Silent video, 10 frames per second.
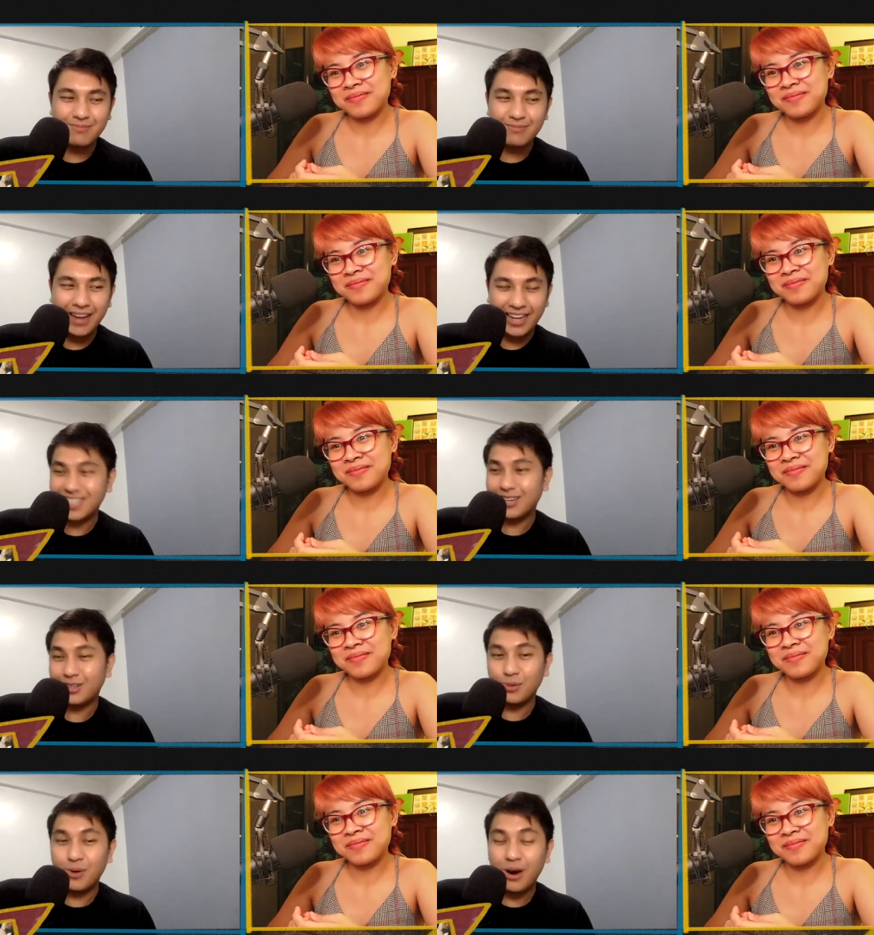Speaker 1: guess there's
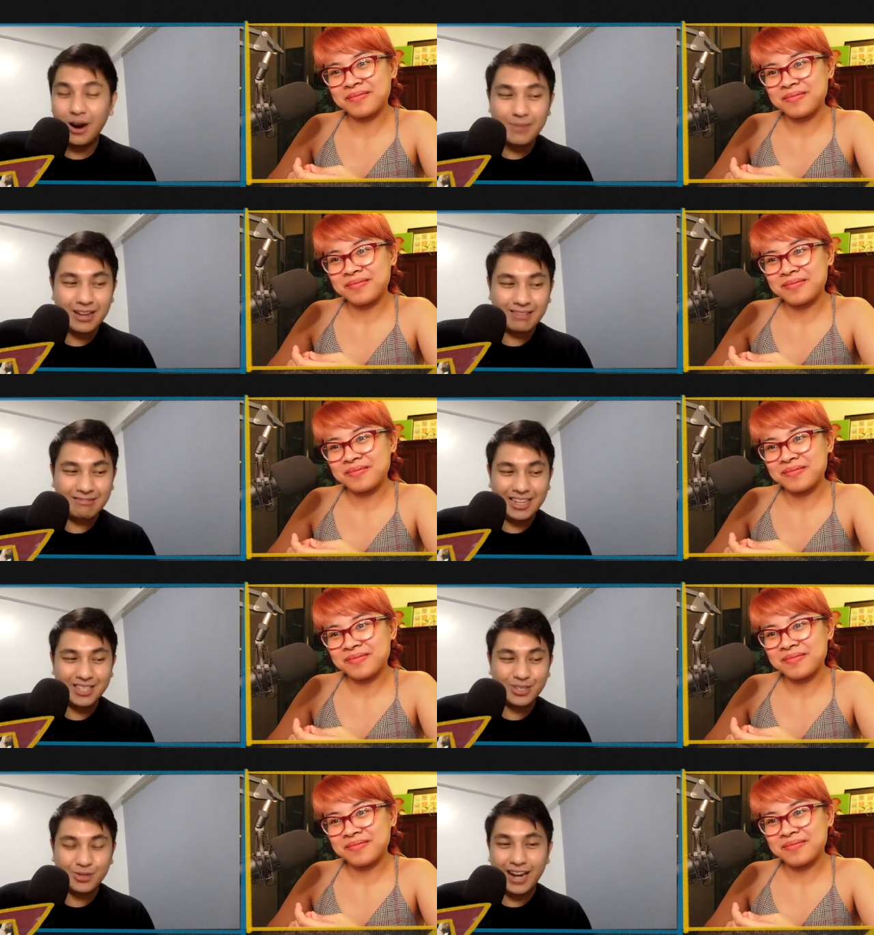no harm in at
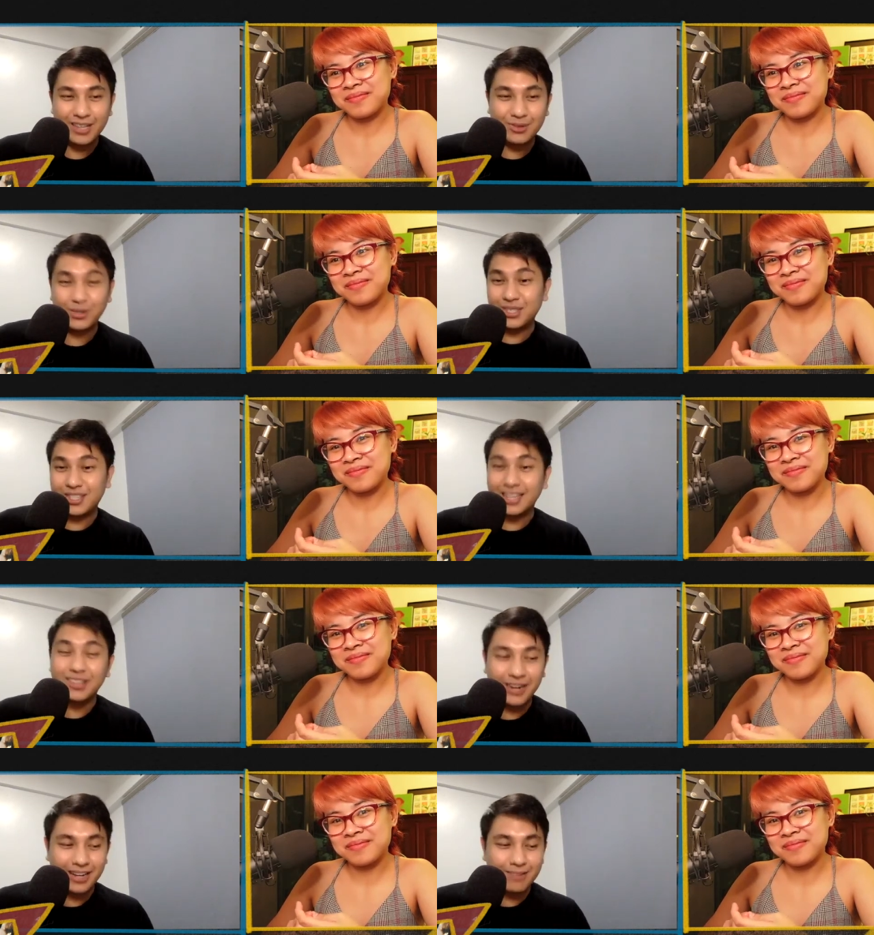least trying to
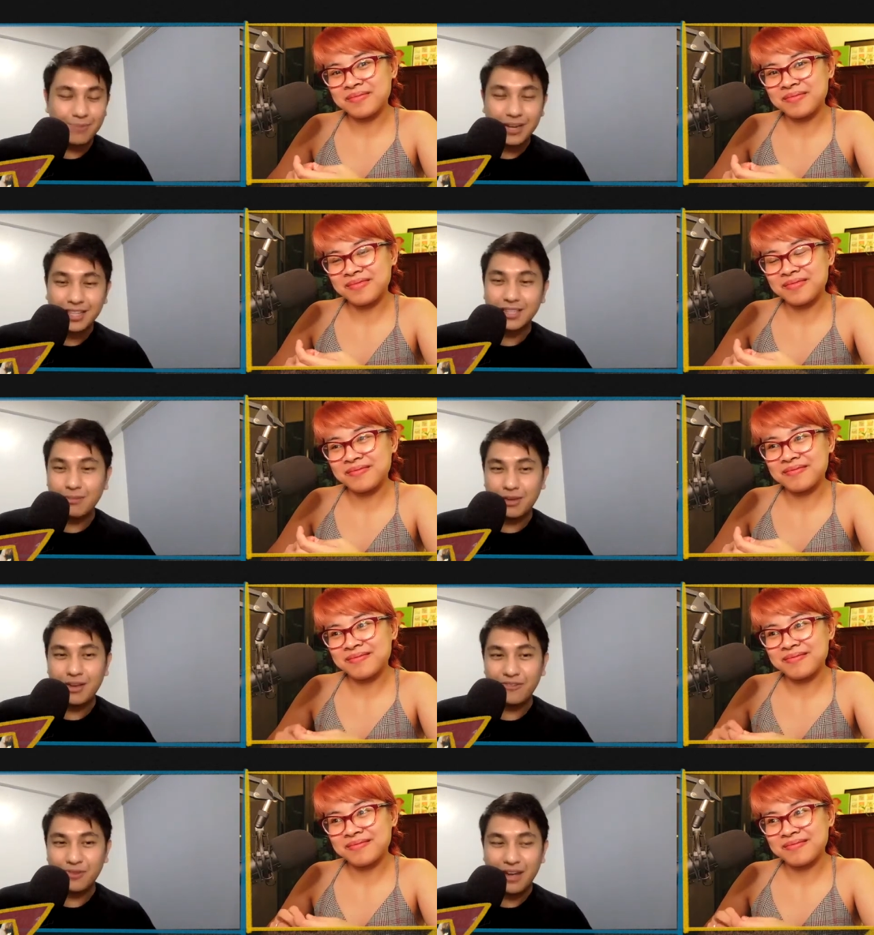consider it, but it doesn't mean you
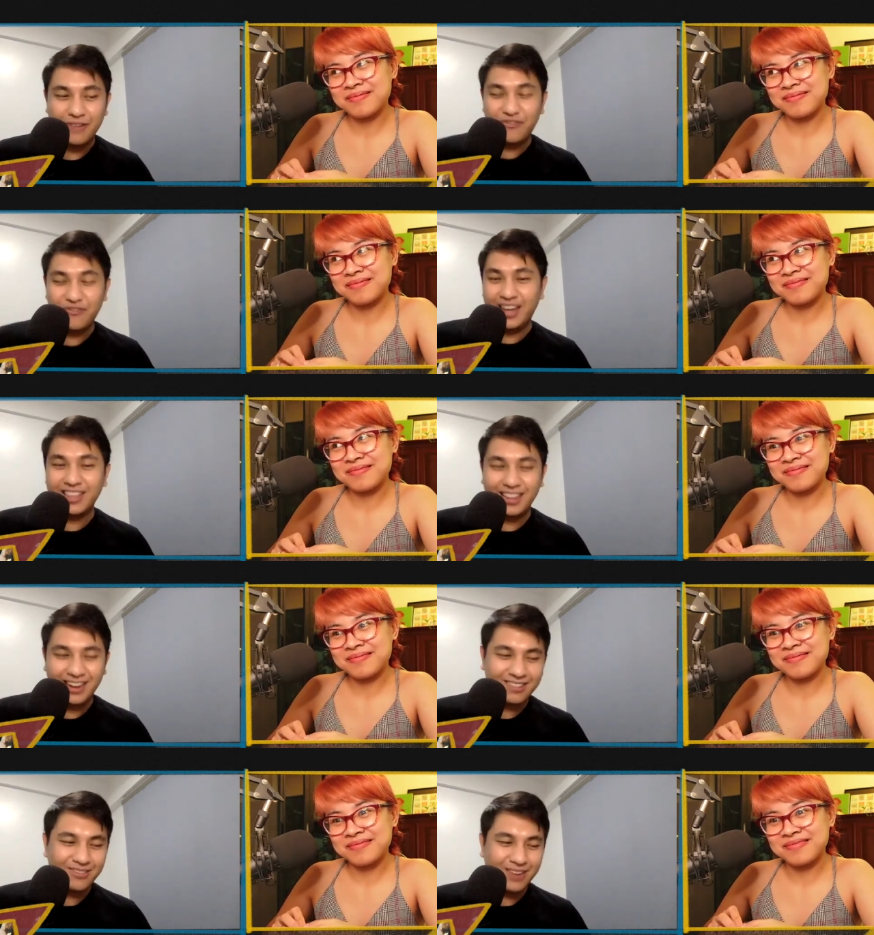have to have faith in it,
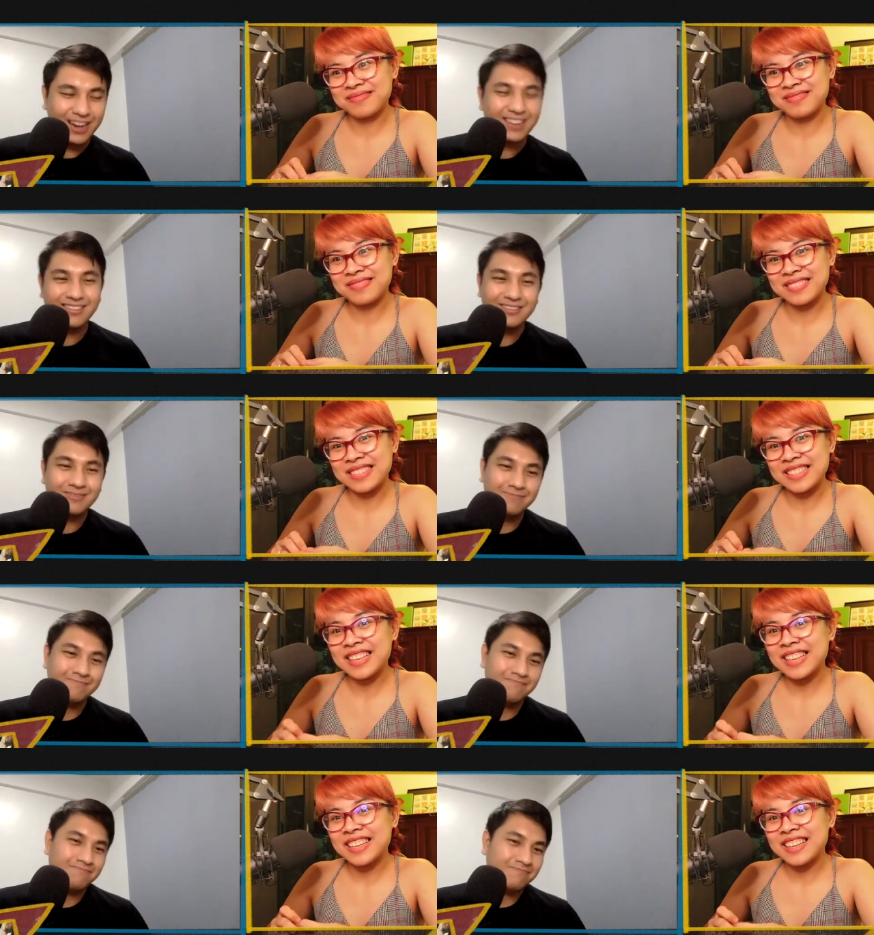right?
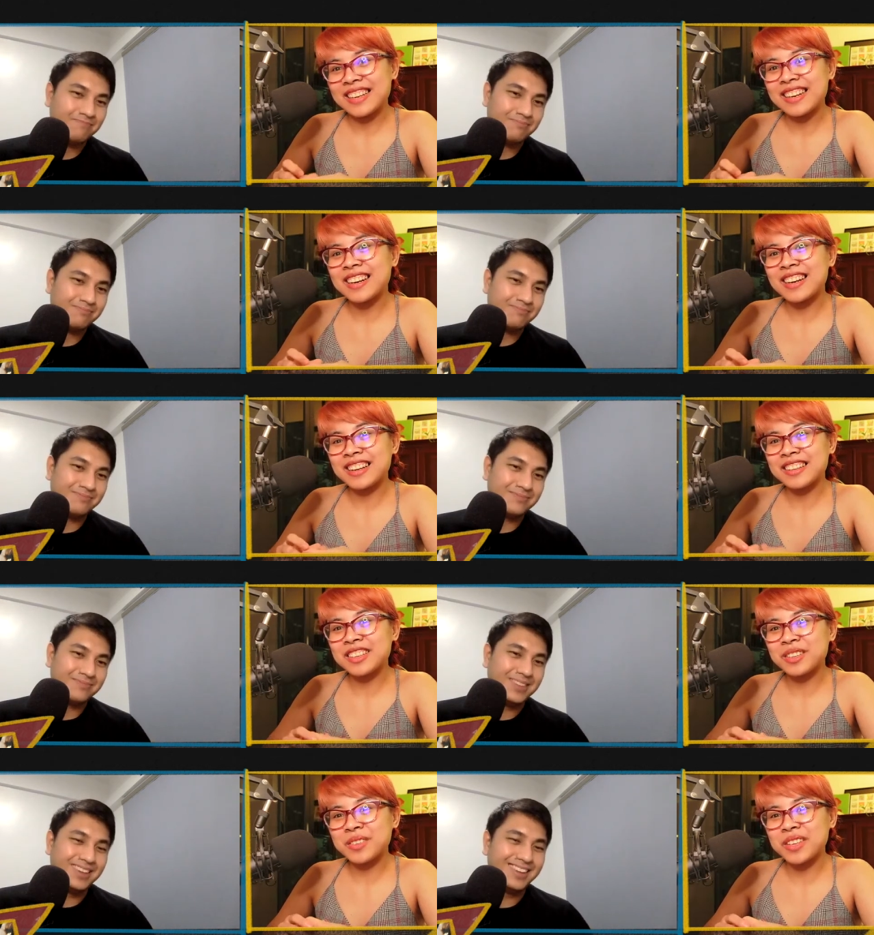
Speaker 2: Yeah, and
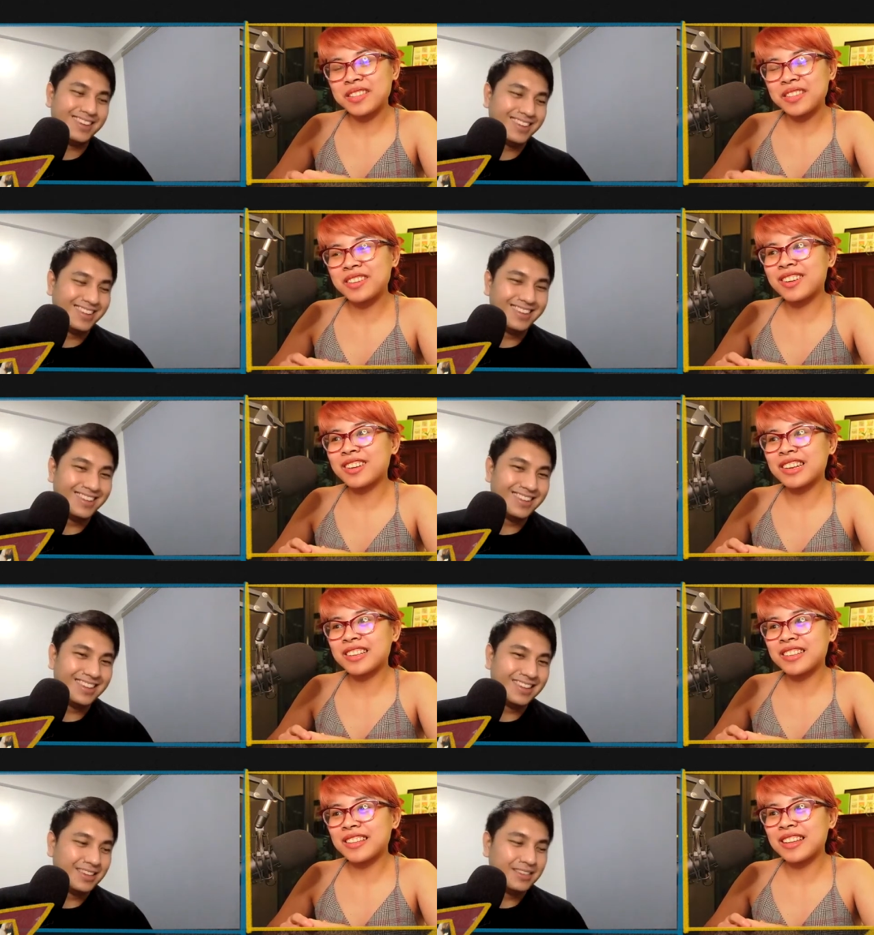given the
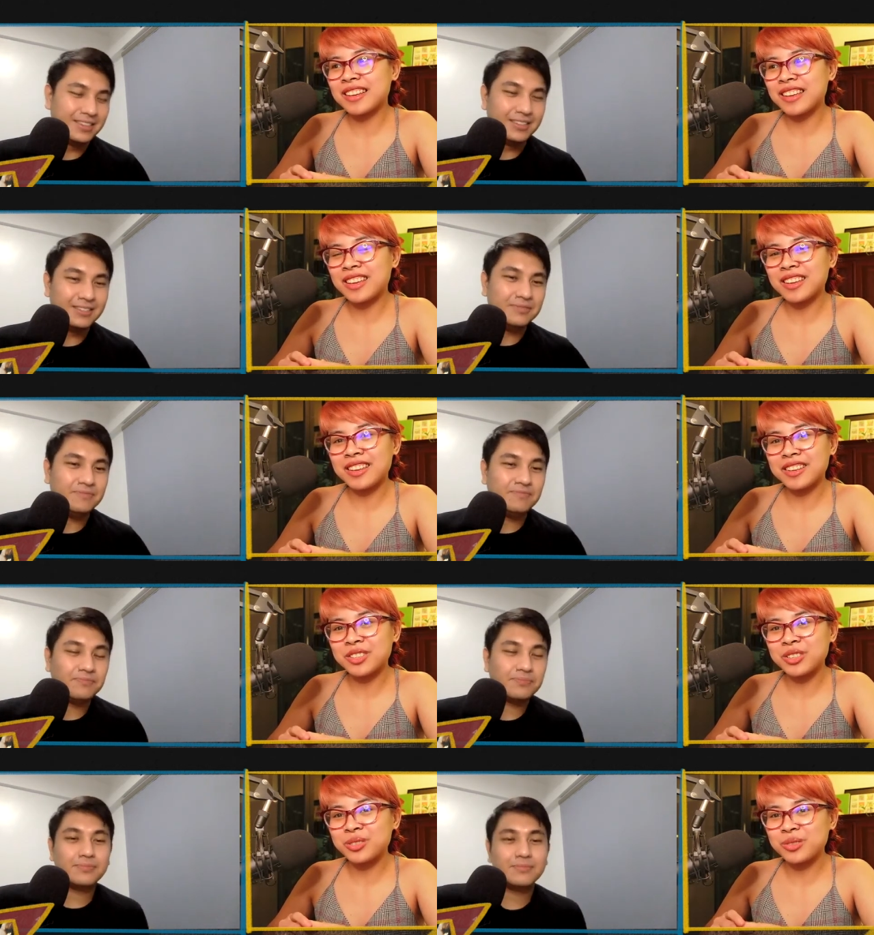current like ink
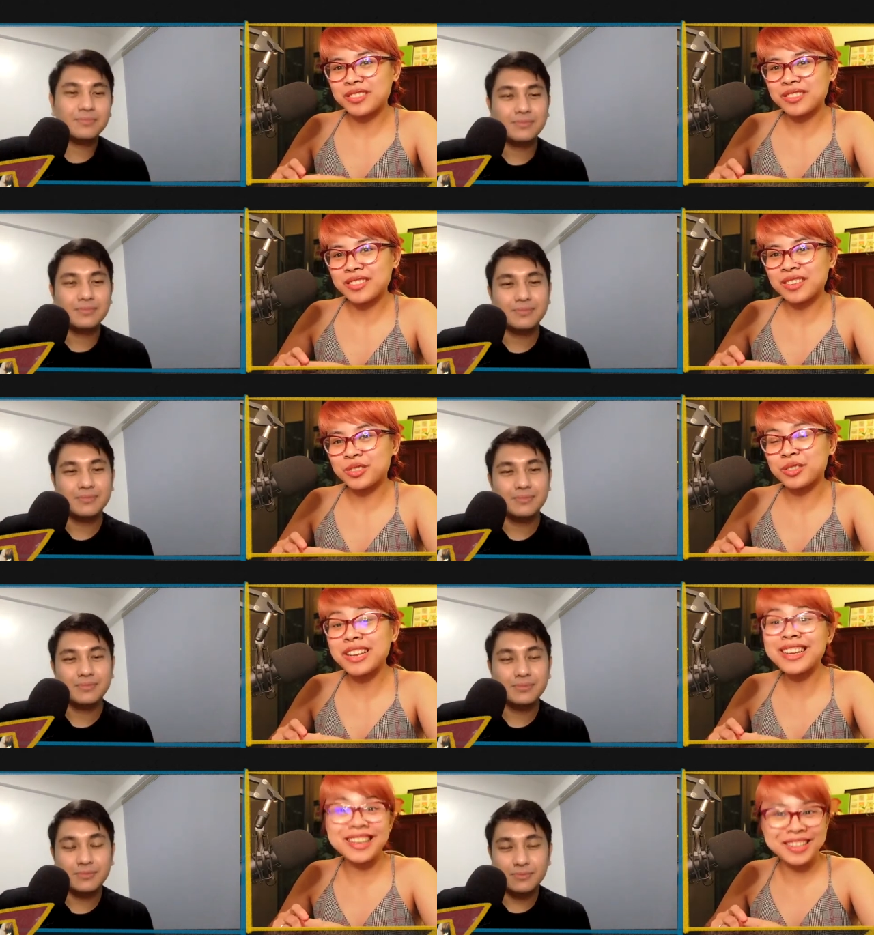issues and
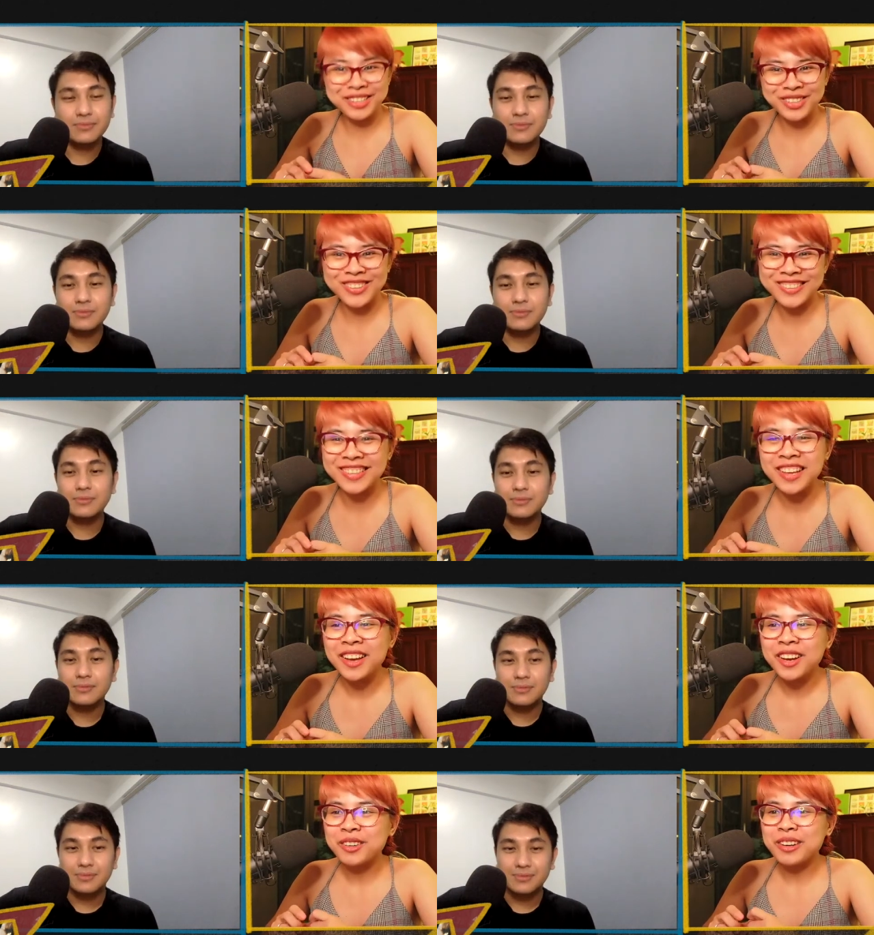reissues
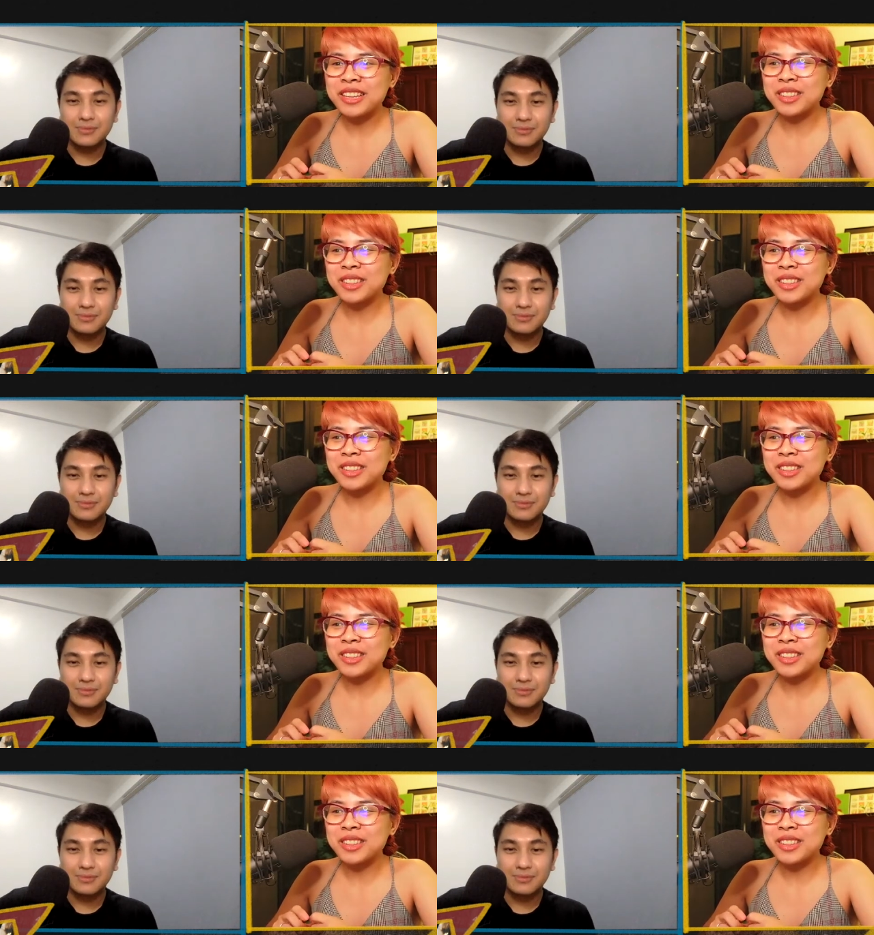with the